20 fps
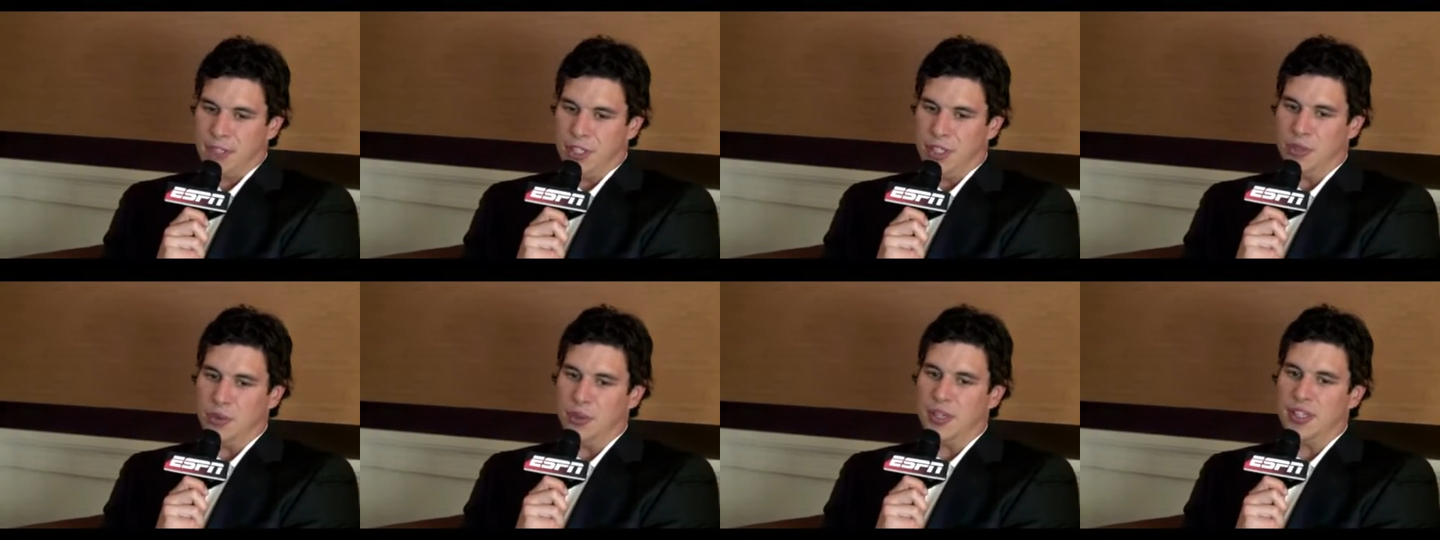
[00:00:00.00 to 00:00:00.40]

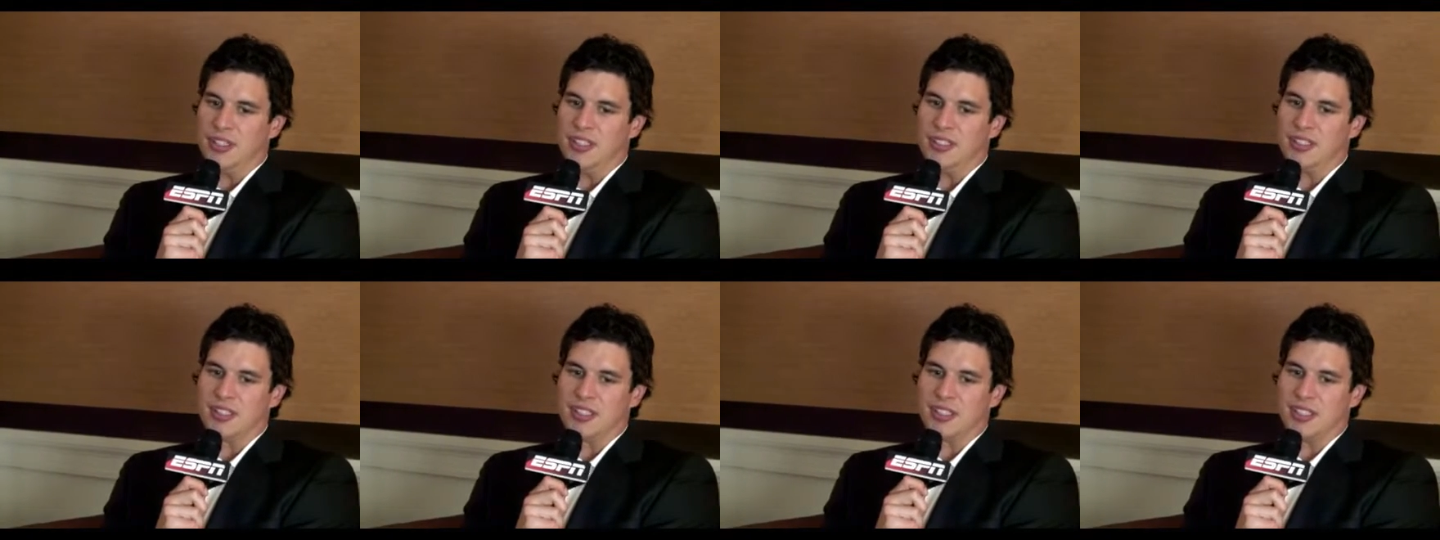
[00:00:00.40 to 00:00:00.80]
you know what,
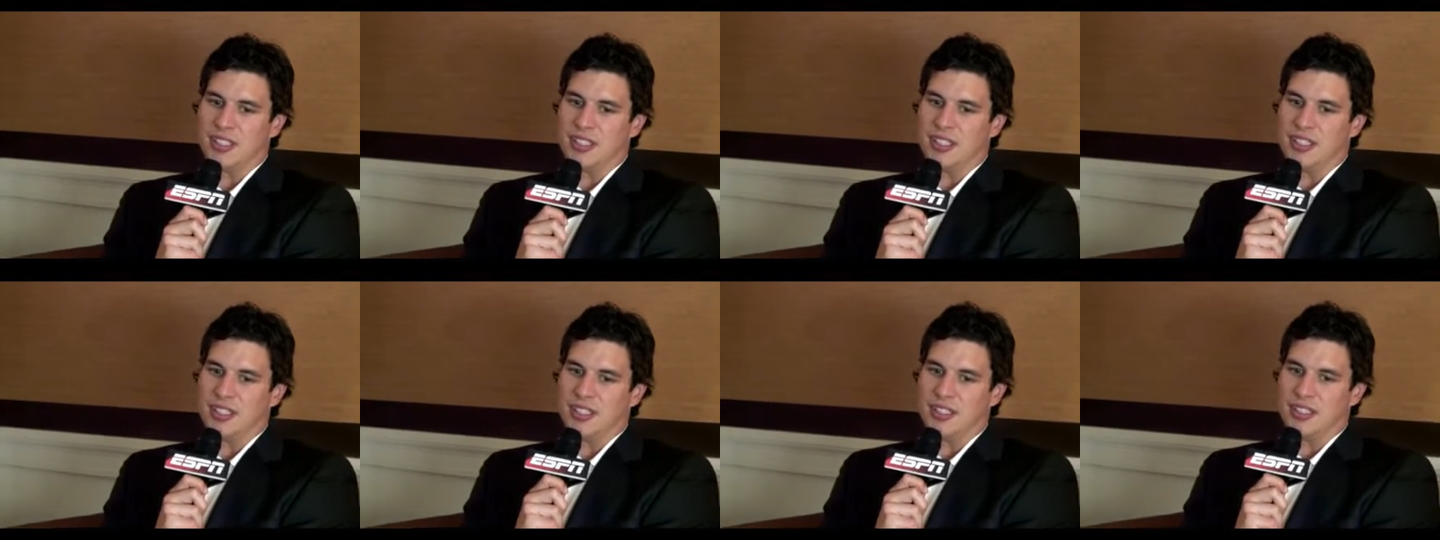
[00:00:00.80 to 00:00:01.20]
it's
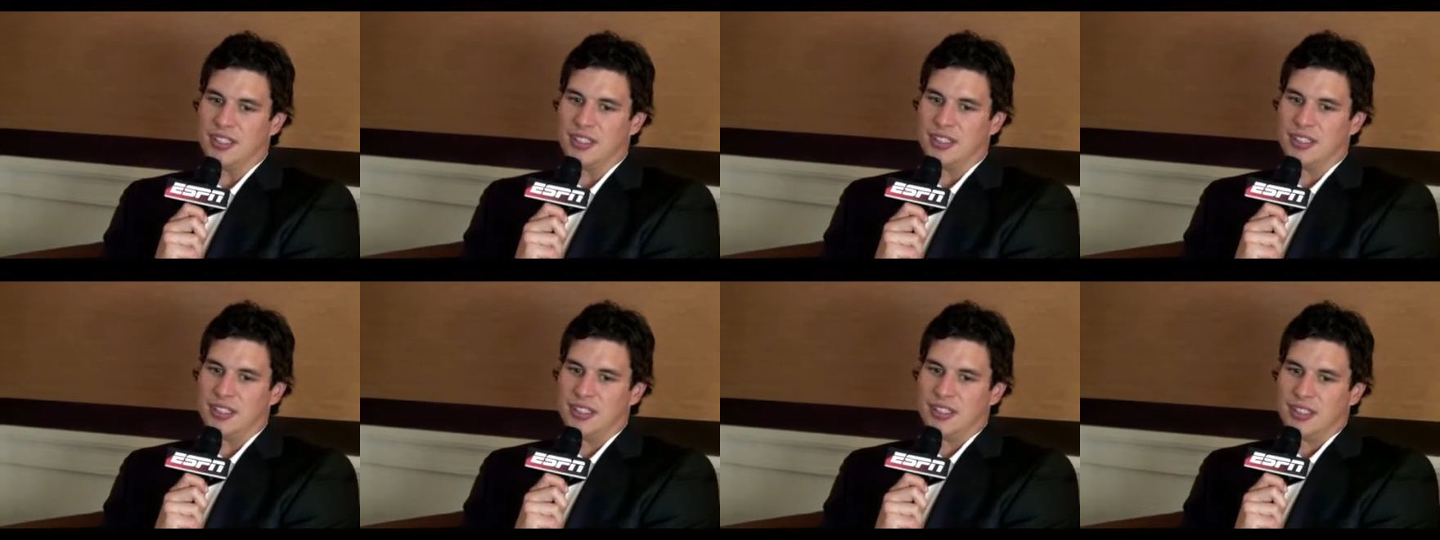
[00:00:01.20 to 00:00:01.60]

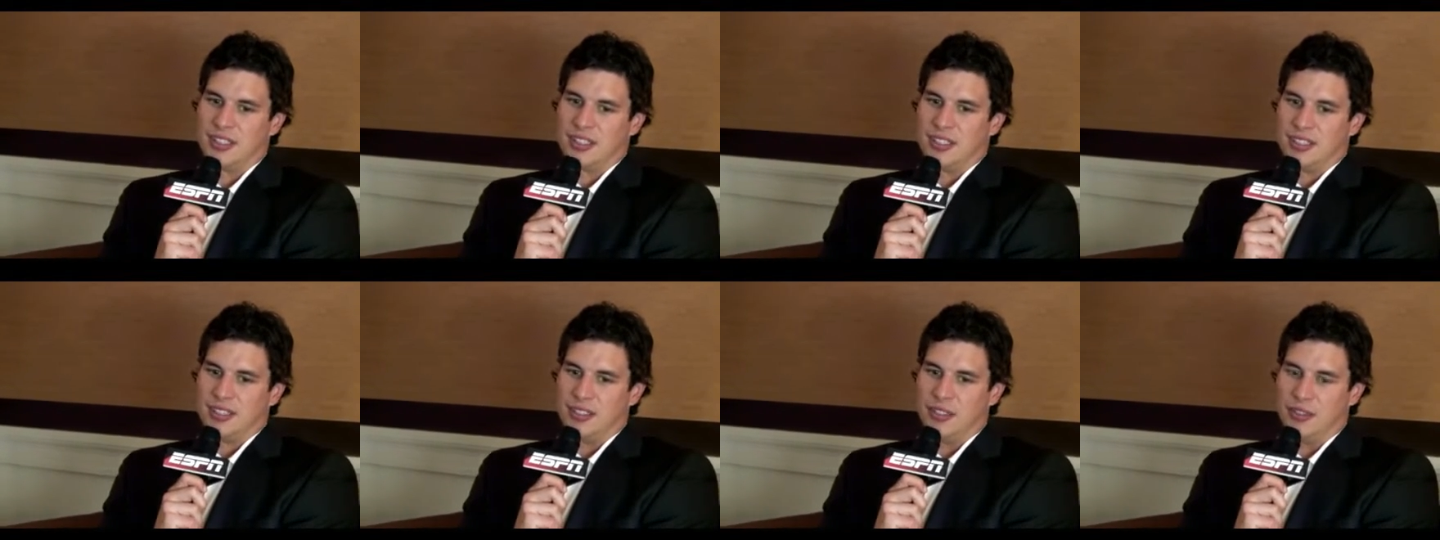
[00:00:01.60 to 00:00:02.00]

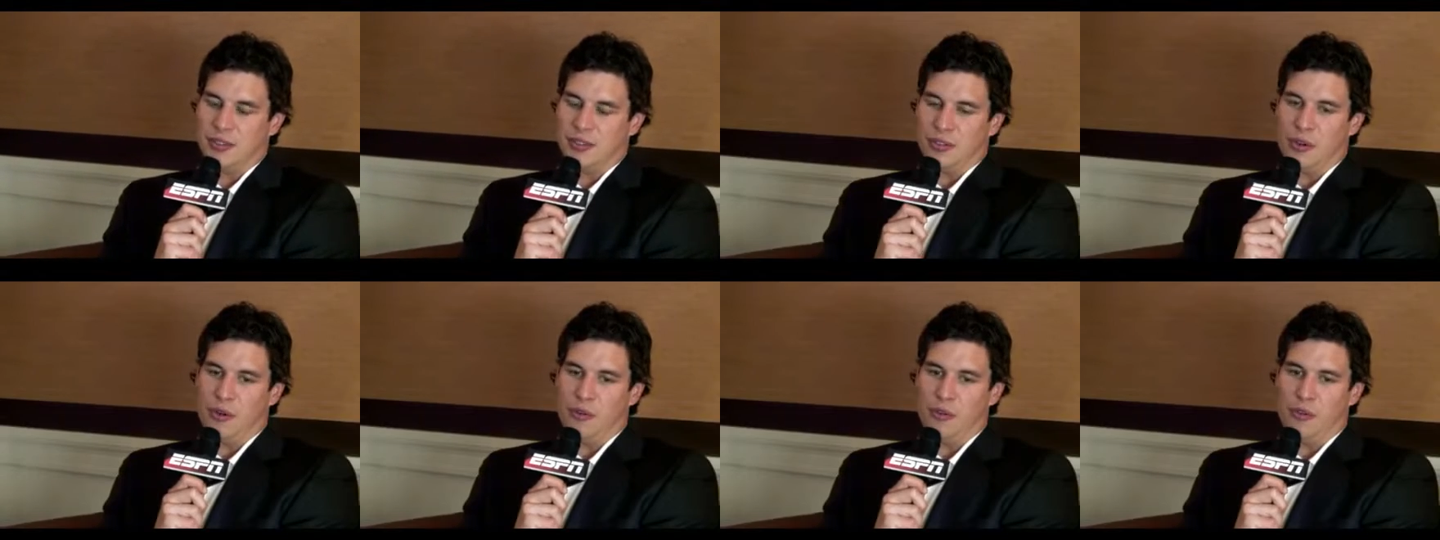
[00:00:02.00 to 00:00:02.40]

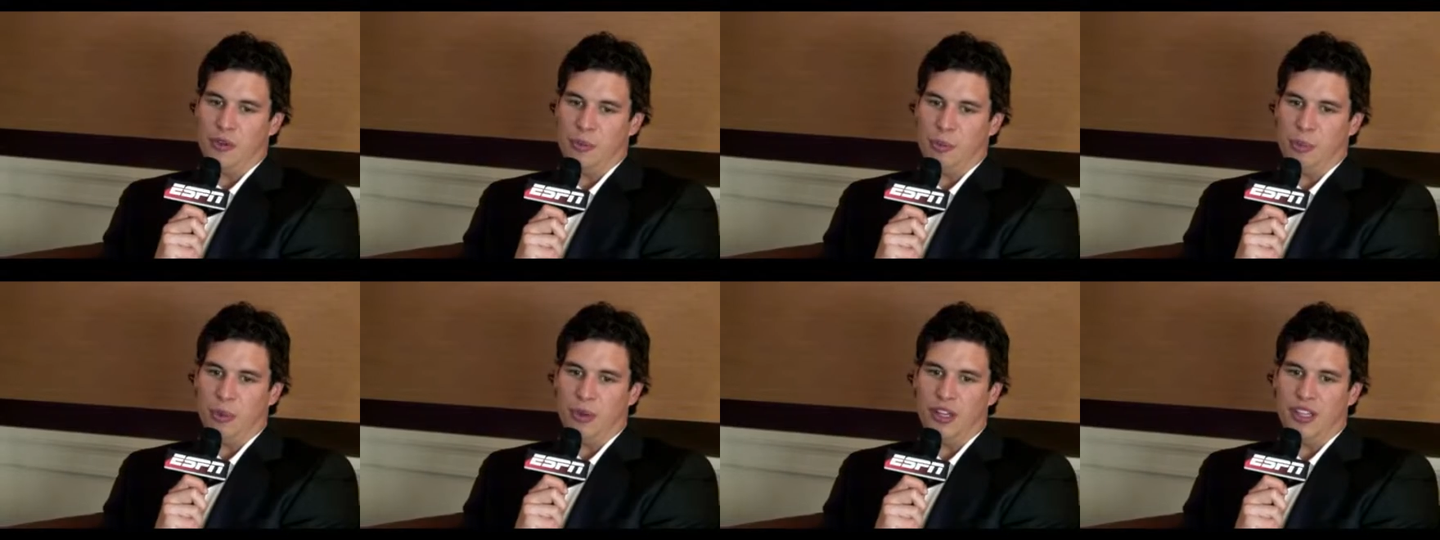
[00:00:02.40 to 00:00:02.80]

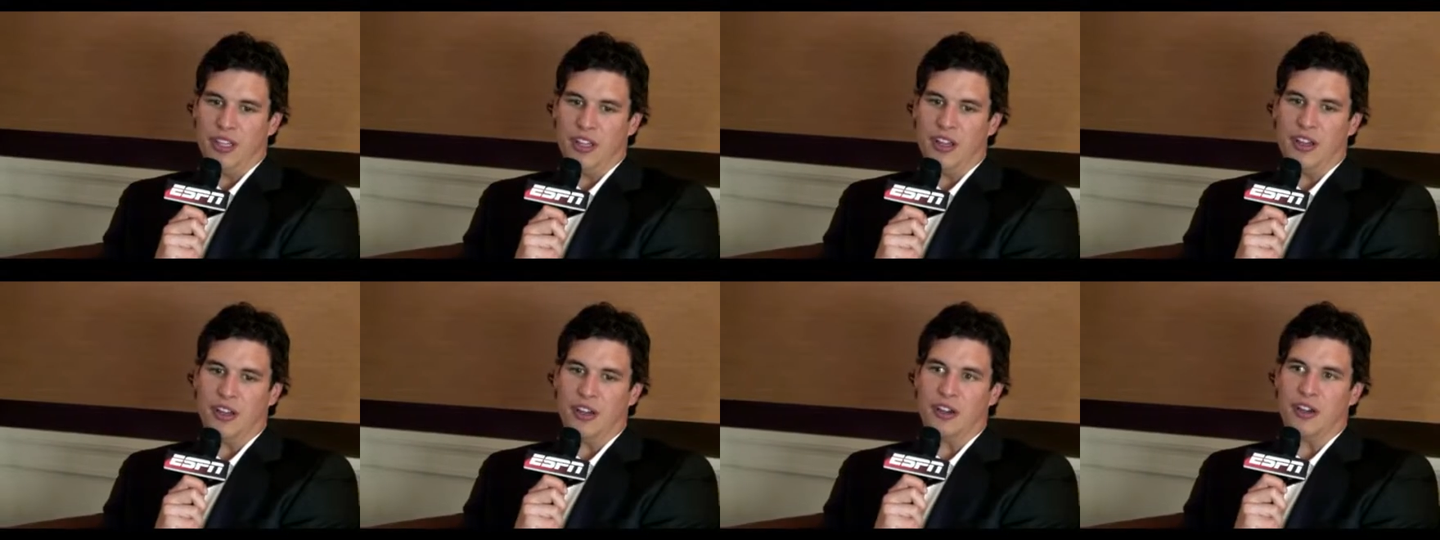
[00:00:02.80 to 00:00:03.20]
hopefully pretty
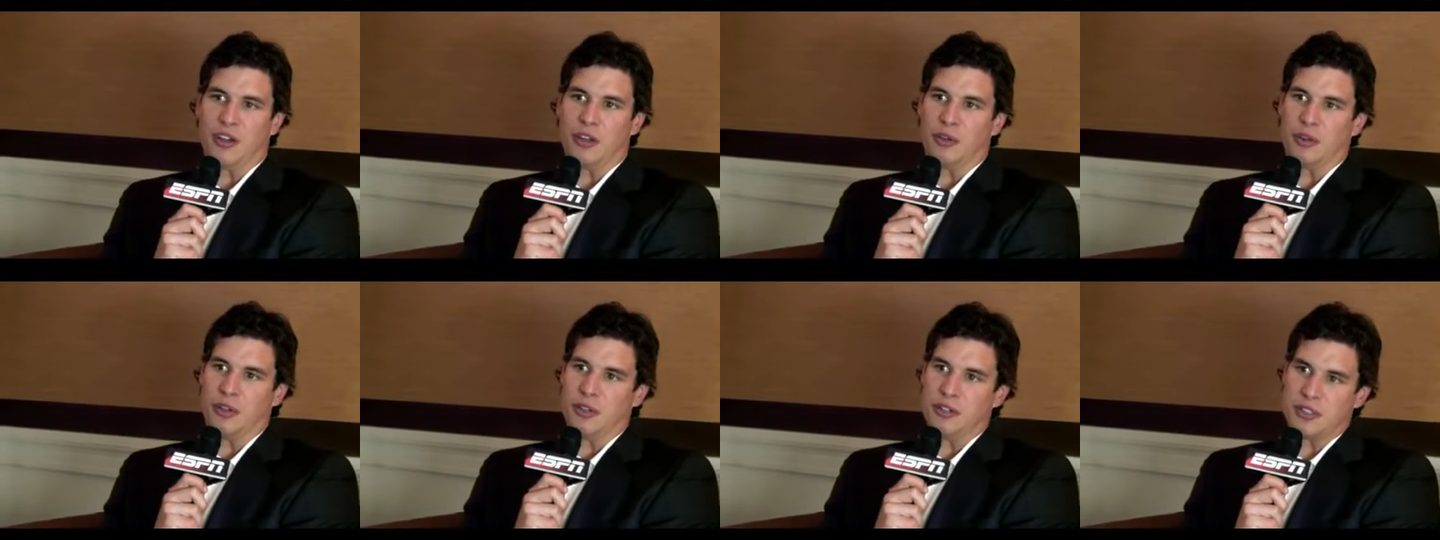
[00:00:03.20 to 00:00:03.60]
young in our
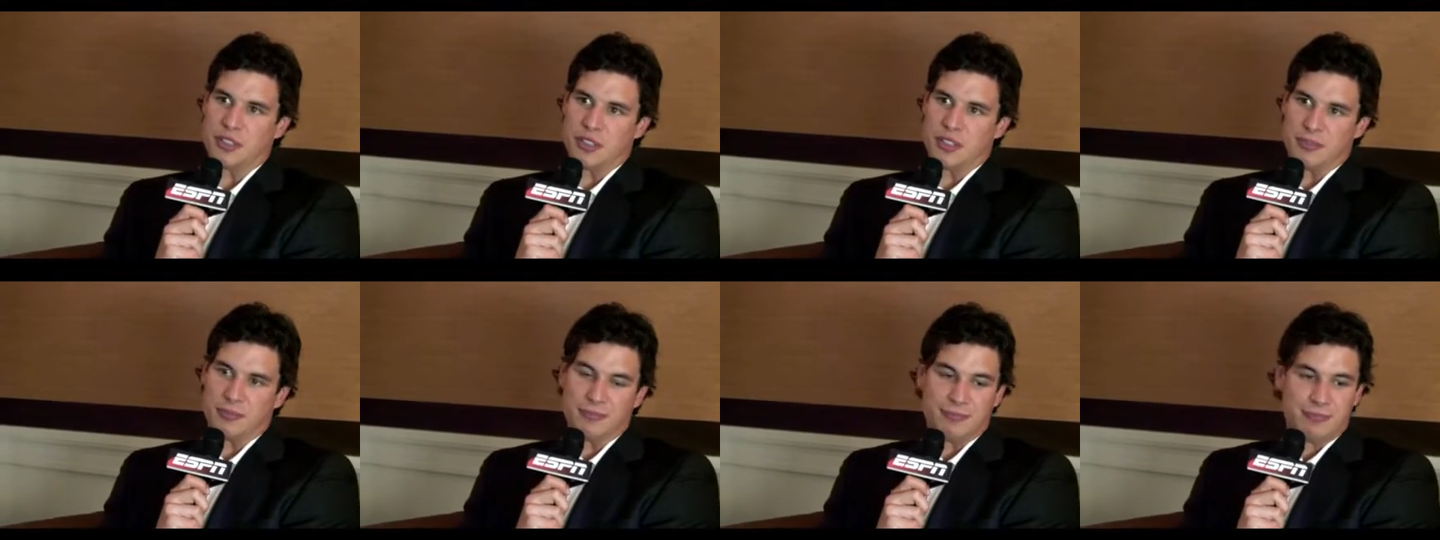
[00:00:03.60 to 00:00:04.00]

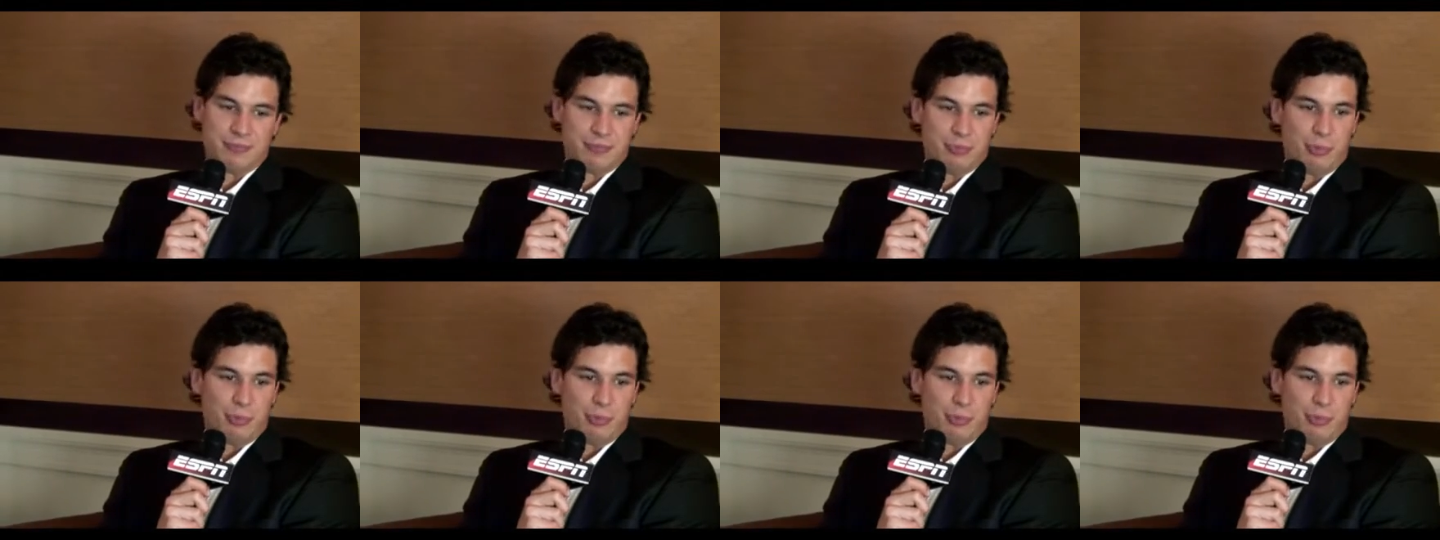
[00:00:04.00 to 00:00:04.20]
careers, and